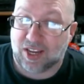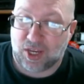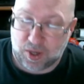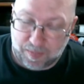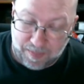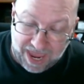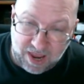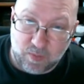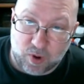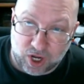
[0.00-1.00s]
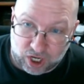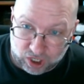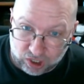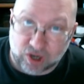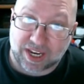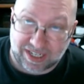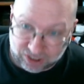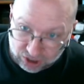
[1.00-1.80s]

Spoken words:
you may want to look into